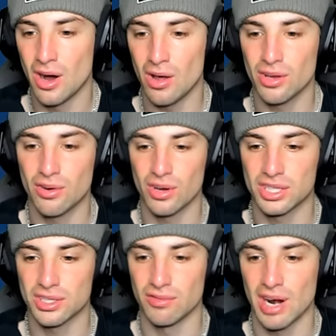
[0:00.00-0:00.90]
all
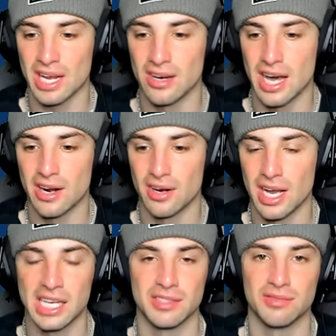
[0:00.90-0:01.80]
across the rank ladder
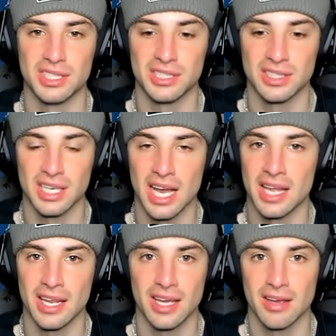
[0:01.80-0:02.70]
as of recently,
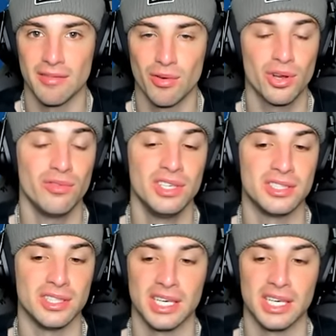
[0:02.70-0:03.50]
and for good reason.